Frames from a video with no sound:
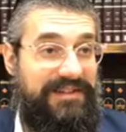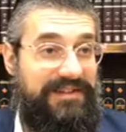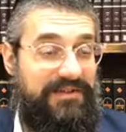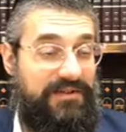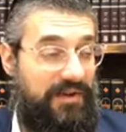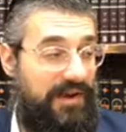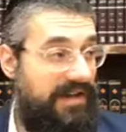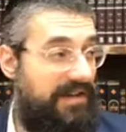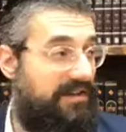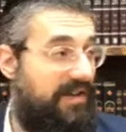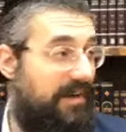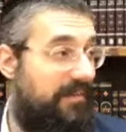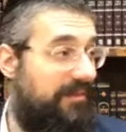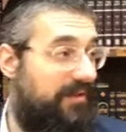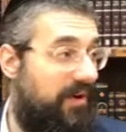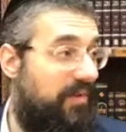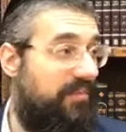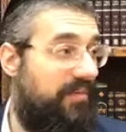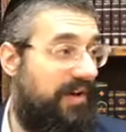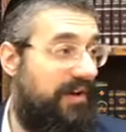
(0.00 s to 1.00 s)
So anytime we
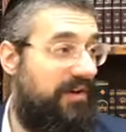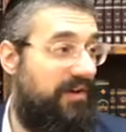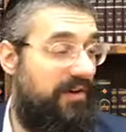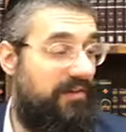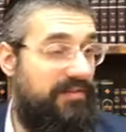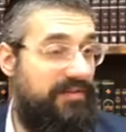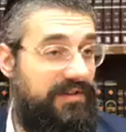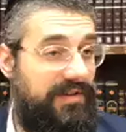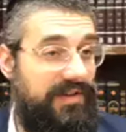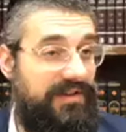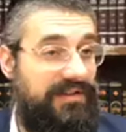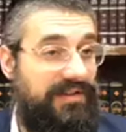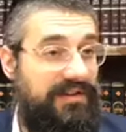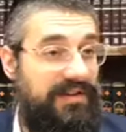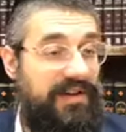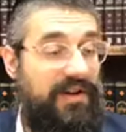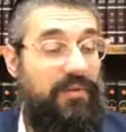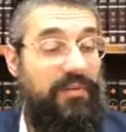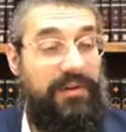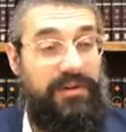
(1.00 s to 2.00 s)
don't bring a korban
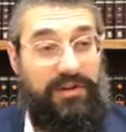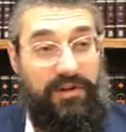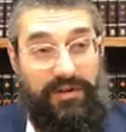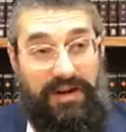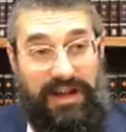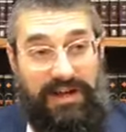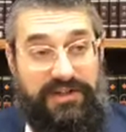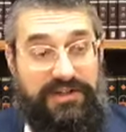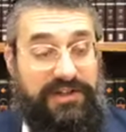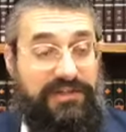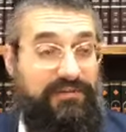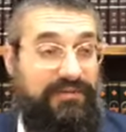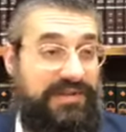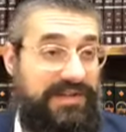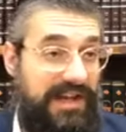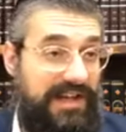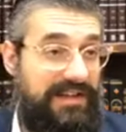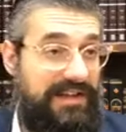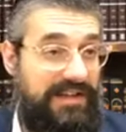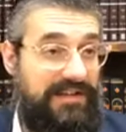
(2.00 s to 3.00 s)
Torah, we don't actually
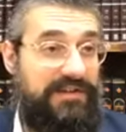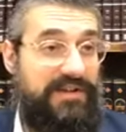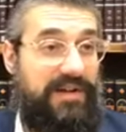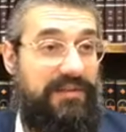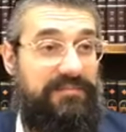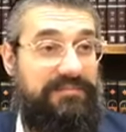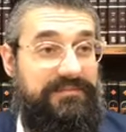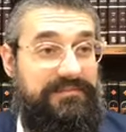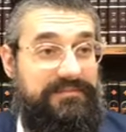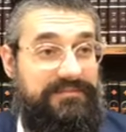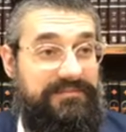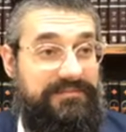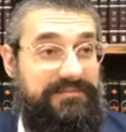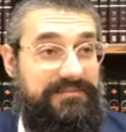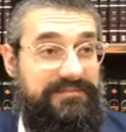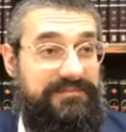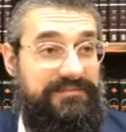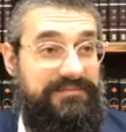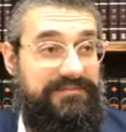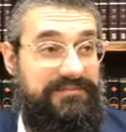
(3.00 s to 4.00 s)
recite that psalm.
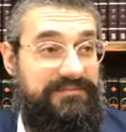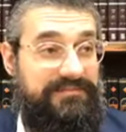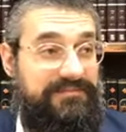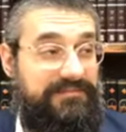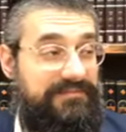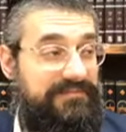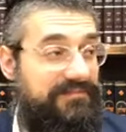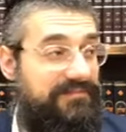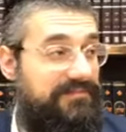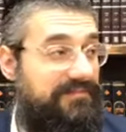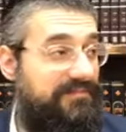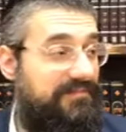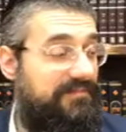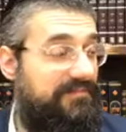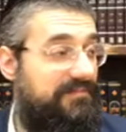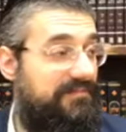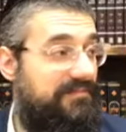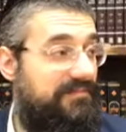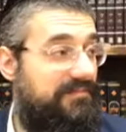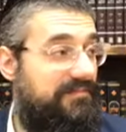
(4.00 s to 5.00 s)
So why are we
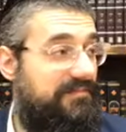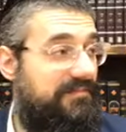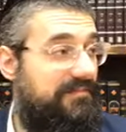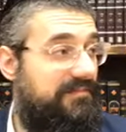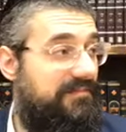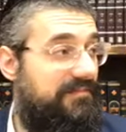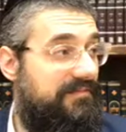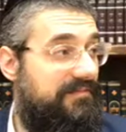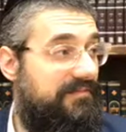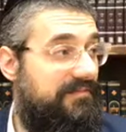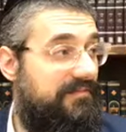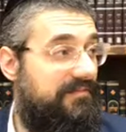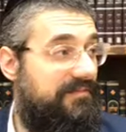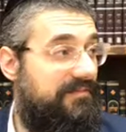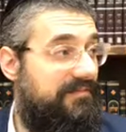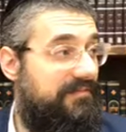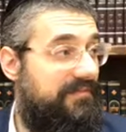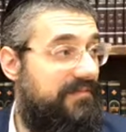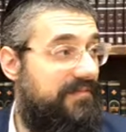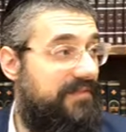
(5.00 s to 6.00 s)
to korban Torah
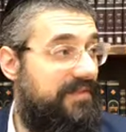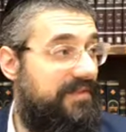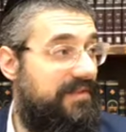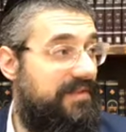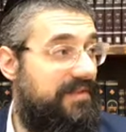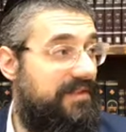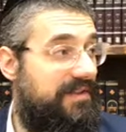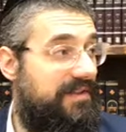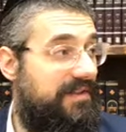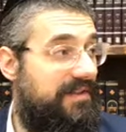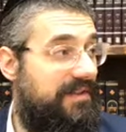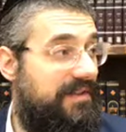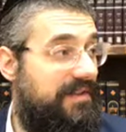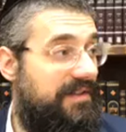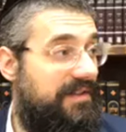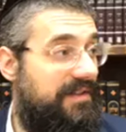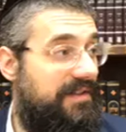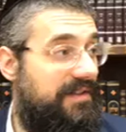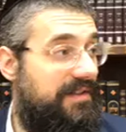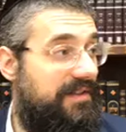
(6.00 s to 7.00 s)
during Pesach? I
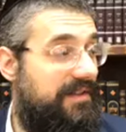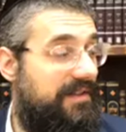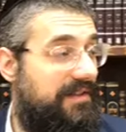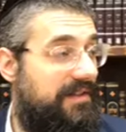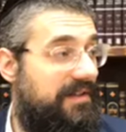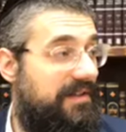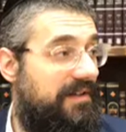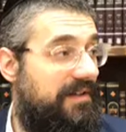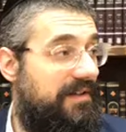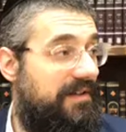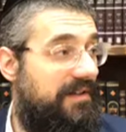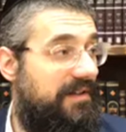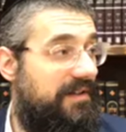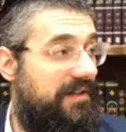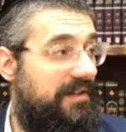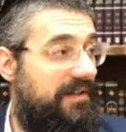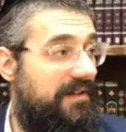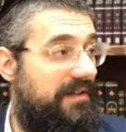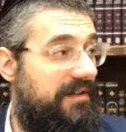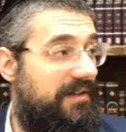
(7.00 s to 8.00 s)
mean, today it's a halak.
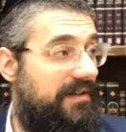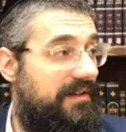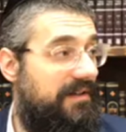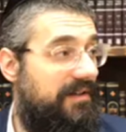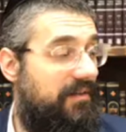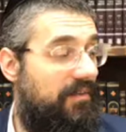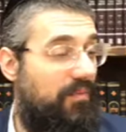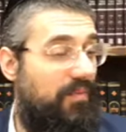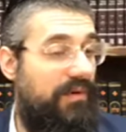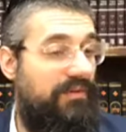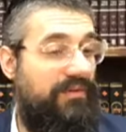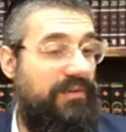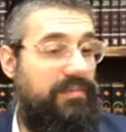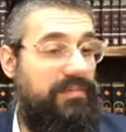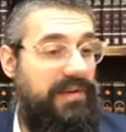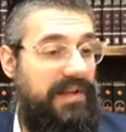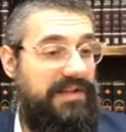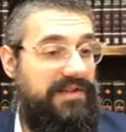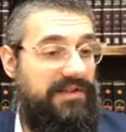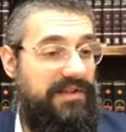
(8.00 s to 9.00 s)
What
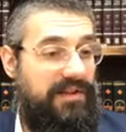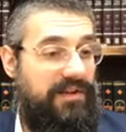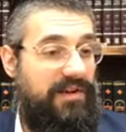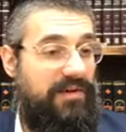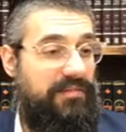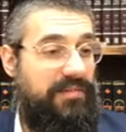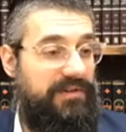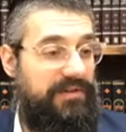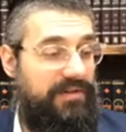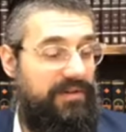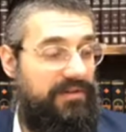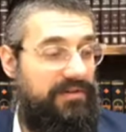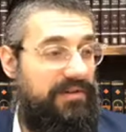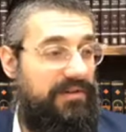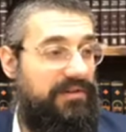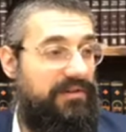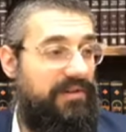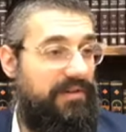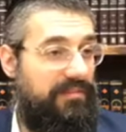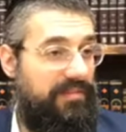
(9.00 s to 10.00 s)
replaced the korban
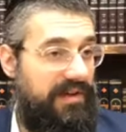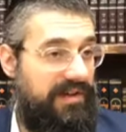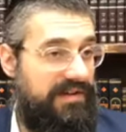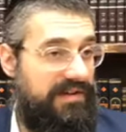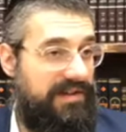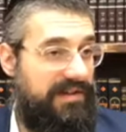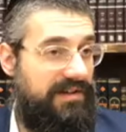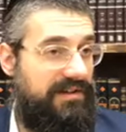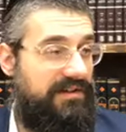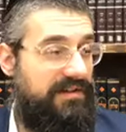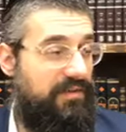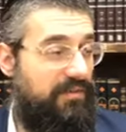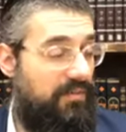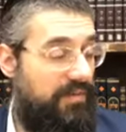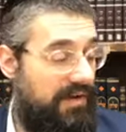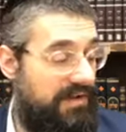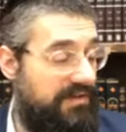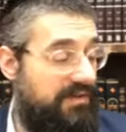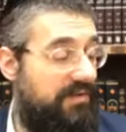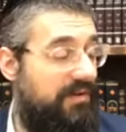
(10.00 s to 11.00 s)
toda during Pesach? There
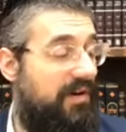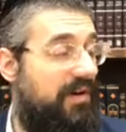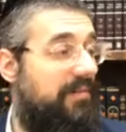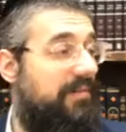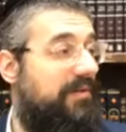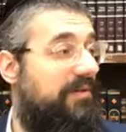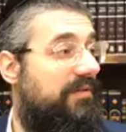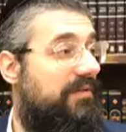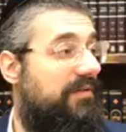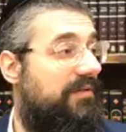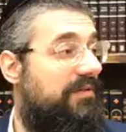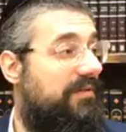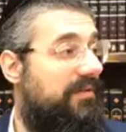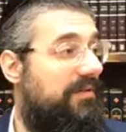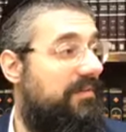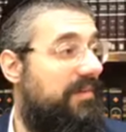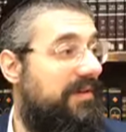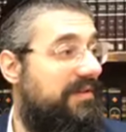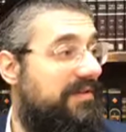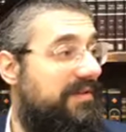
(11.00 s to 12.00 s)
was no korban toda
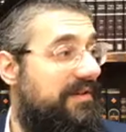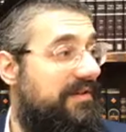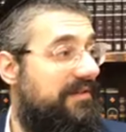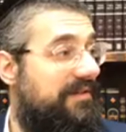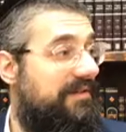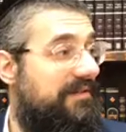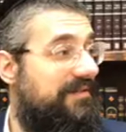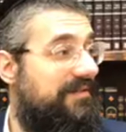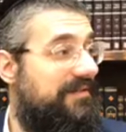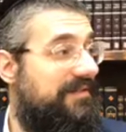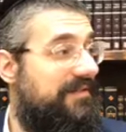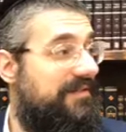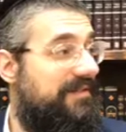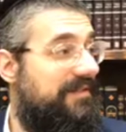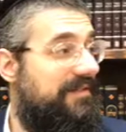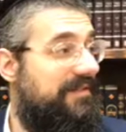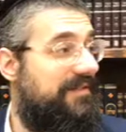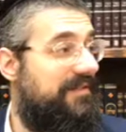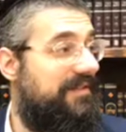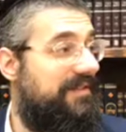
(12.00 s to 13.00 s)
during Pesach. So
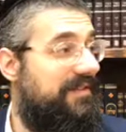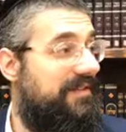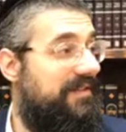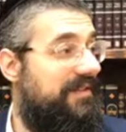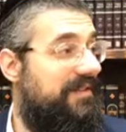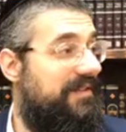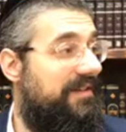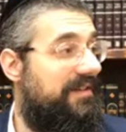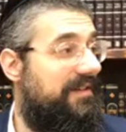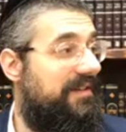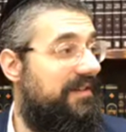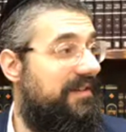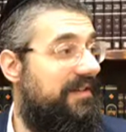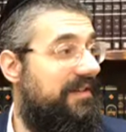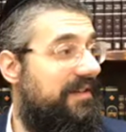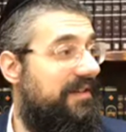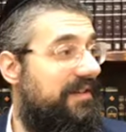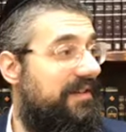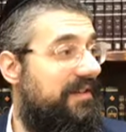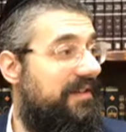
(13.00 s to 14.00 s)
we can consider the
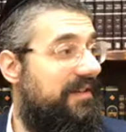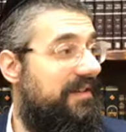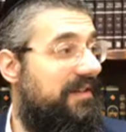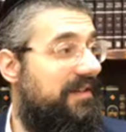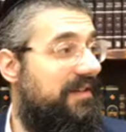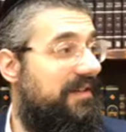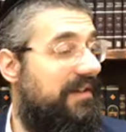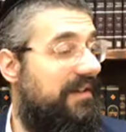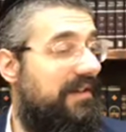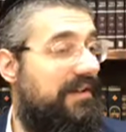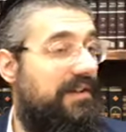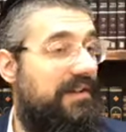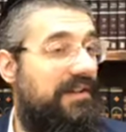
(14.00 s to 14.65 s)
halal as korban toda.